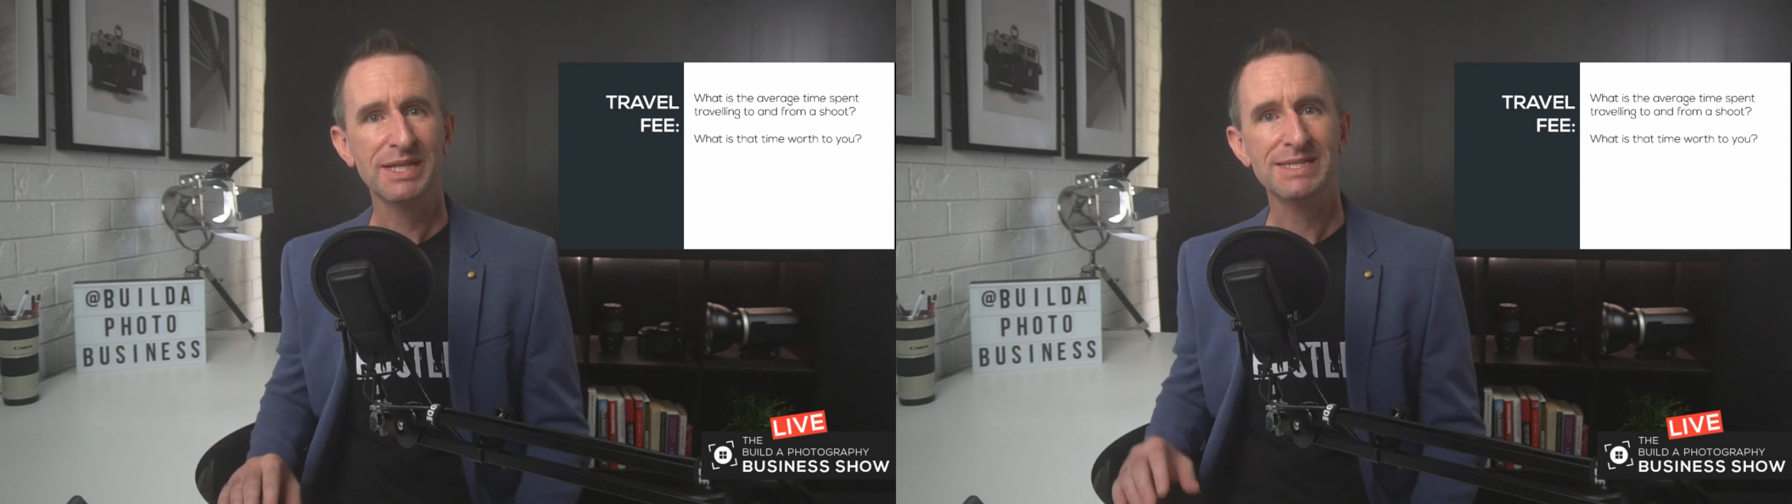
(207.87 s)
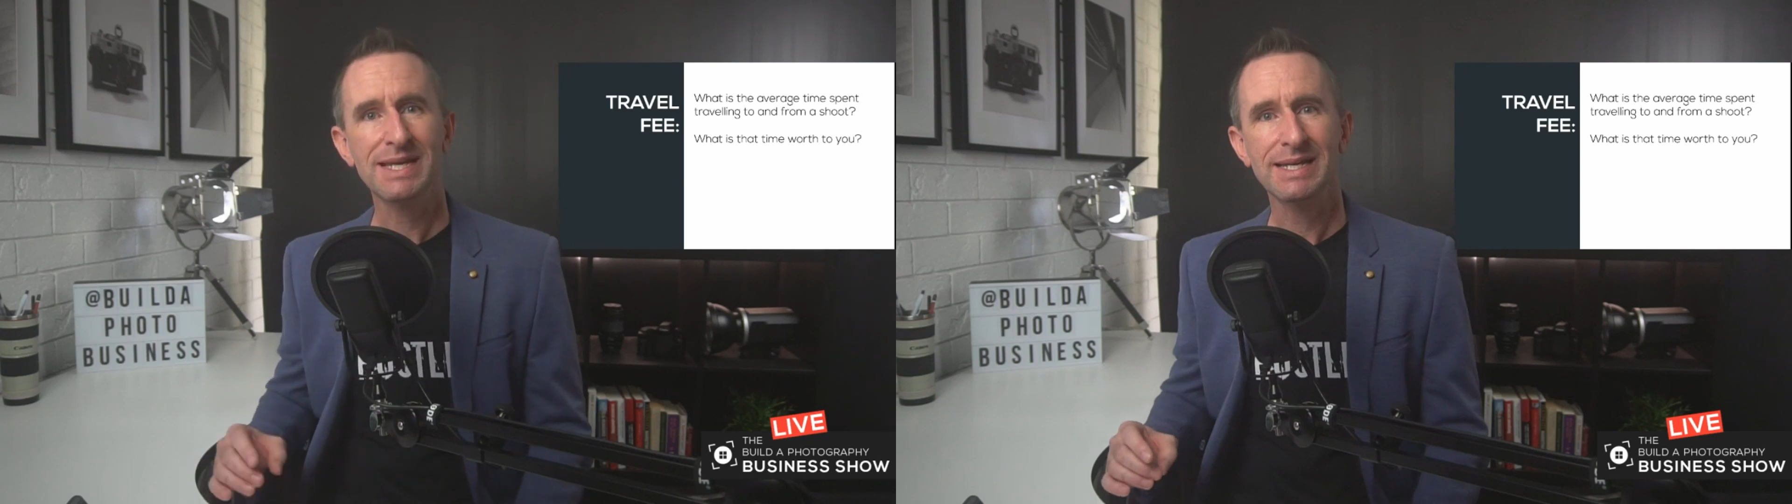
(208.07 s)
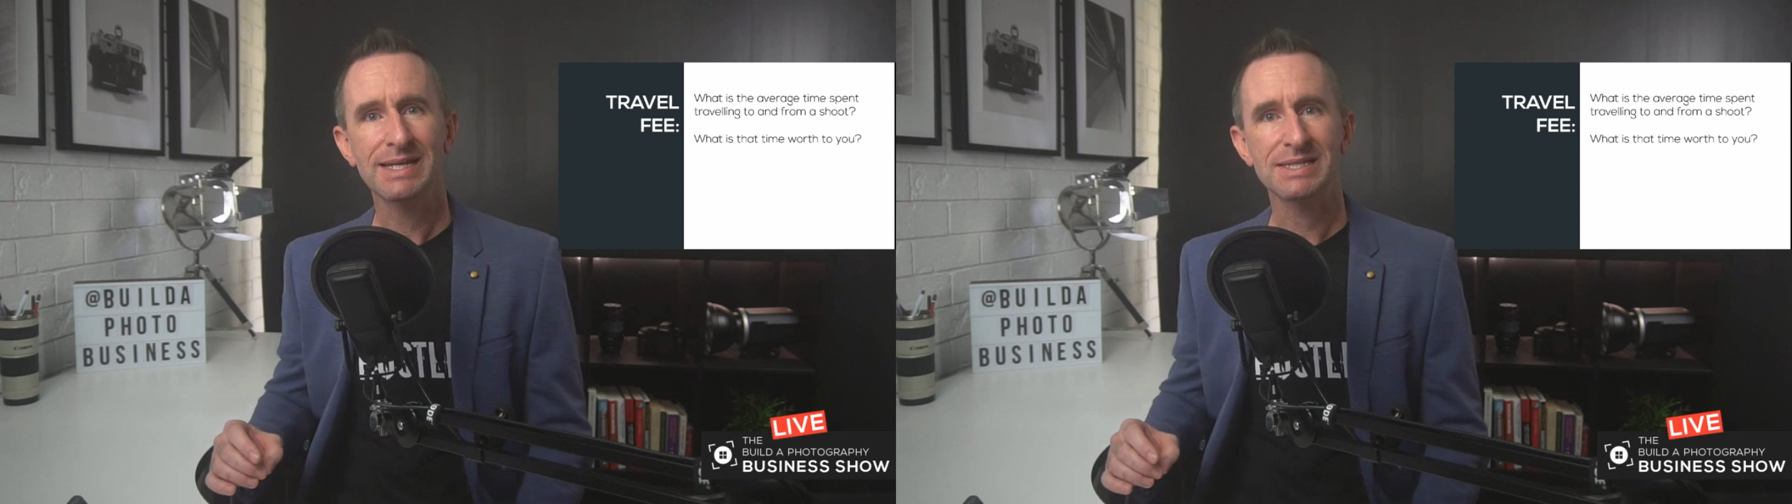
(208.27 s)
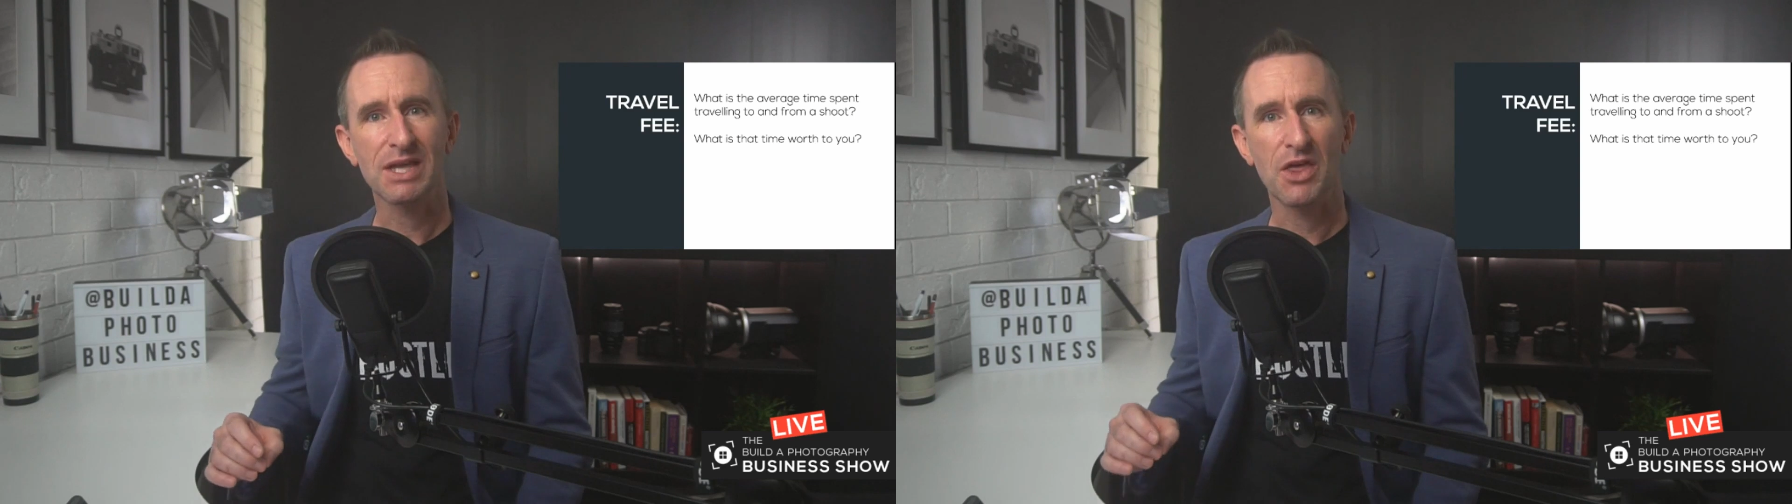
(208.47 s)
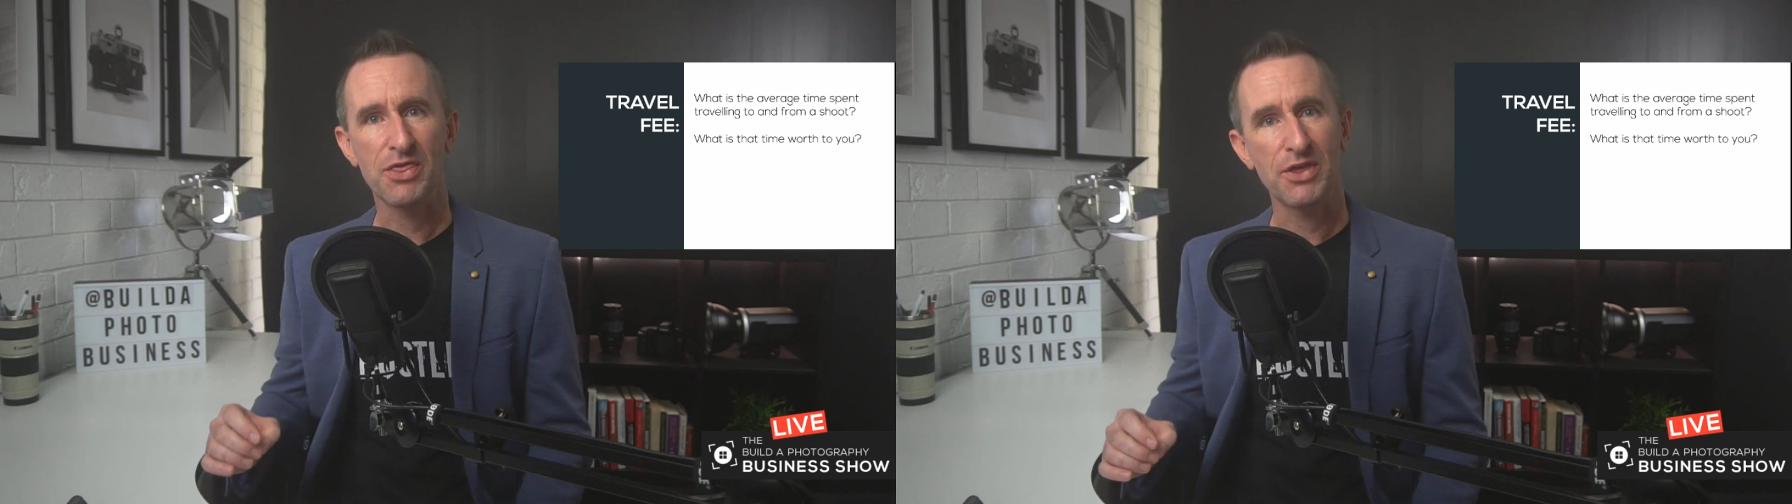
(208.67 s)
let's say it's
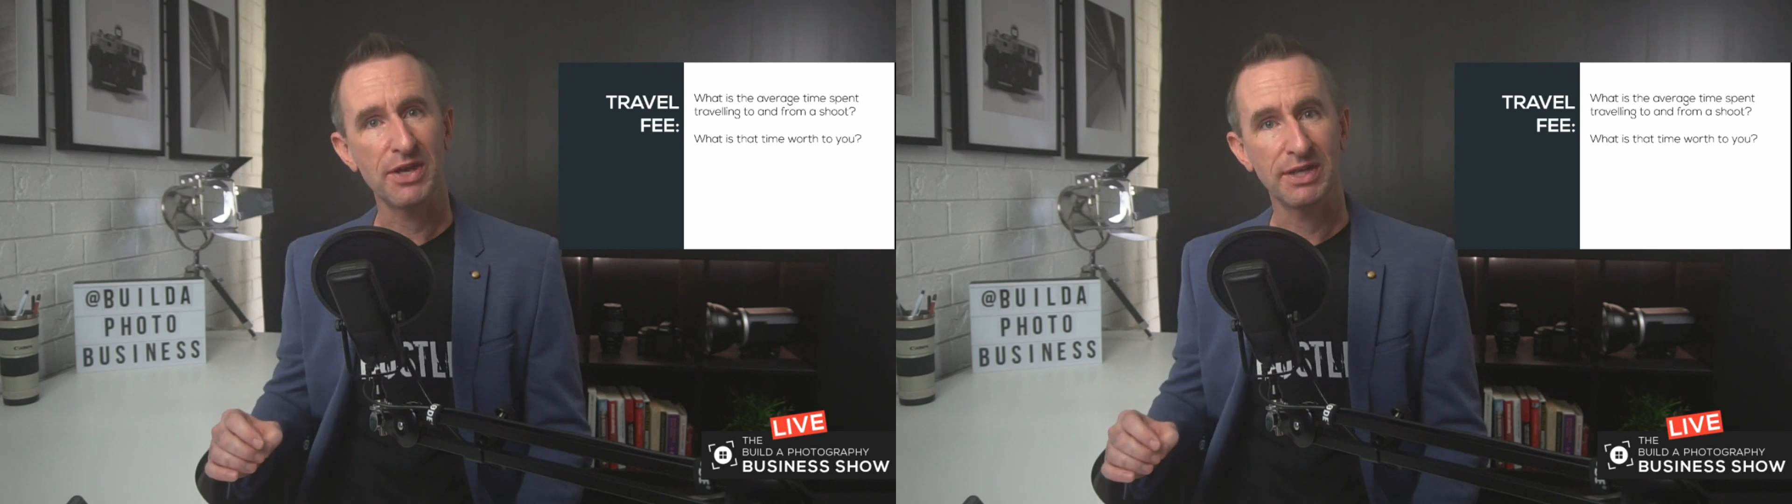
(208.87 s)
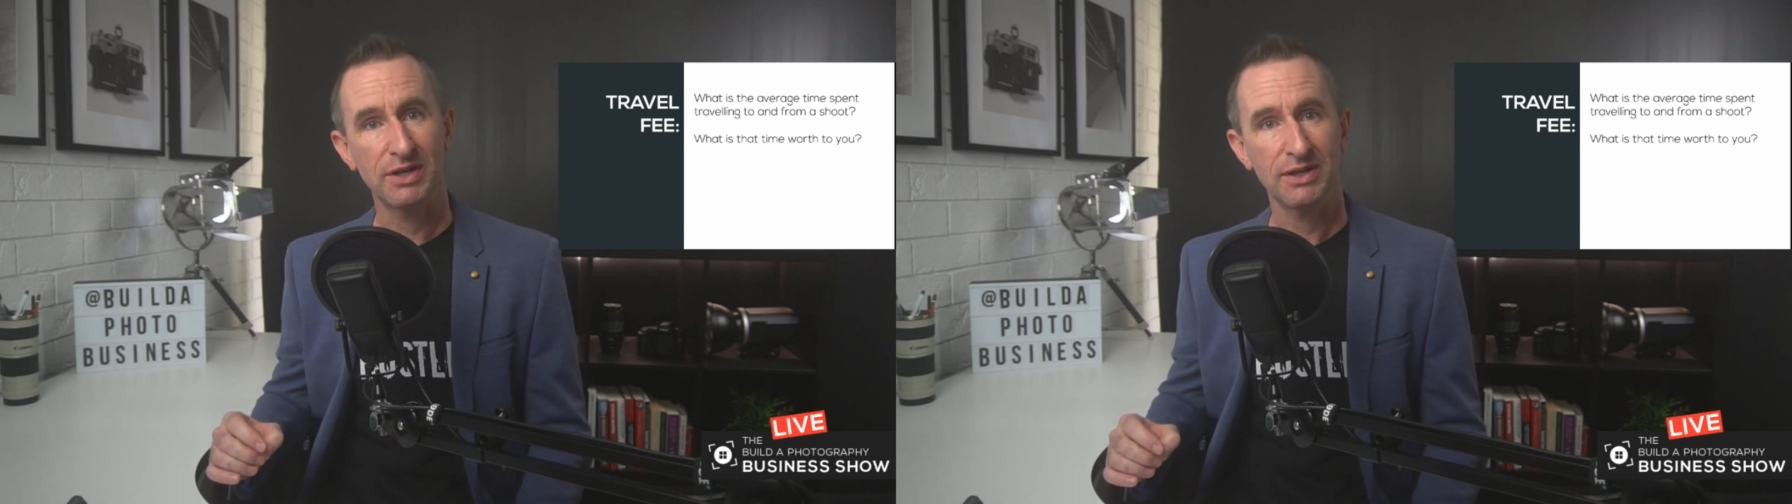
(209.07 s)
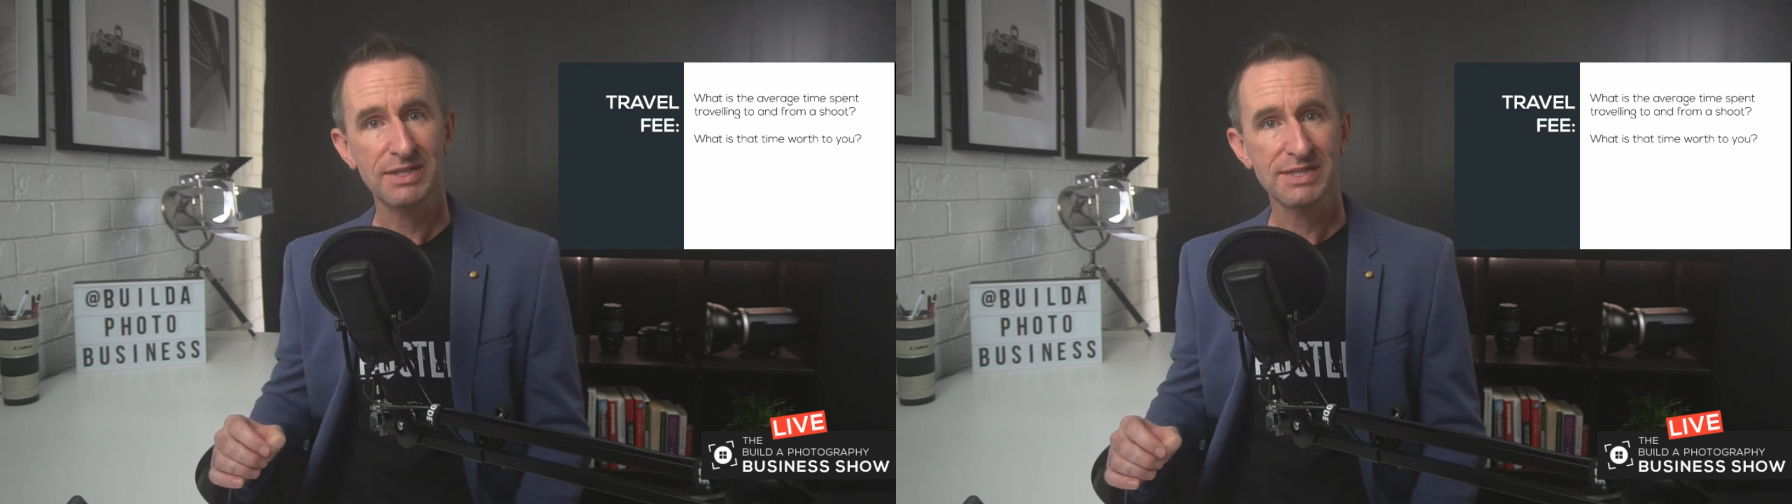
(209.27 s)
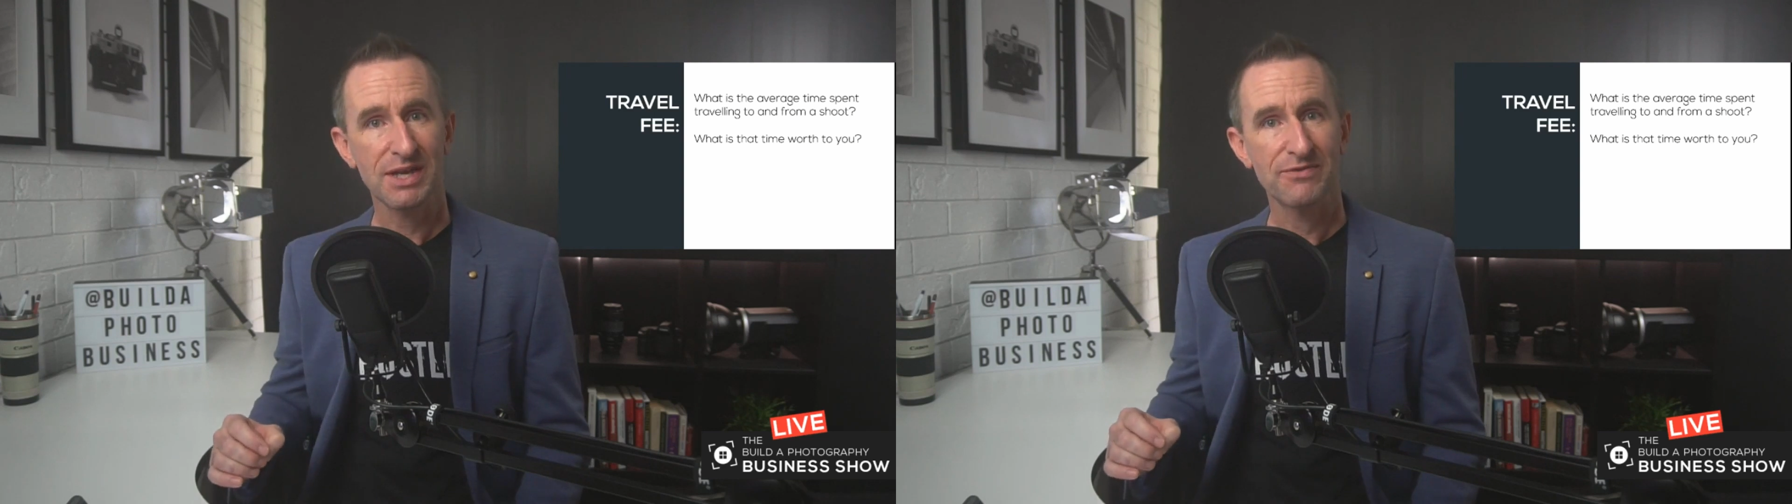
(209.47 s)
$30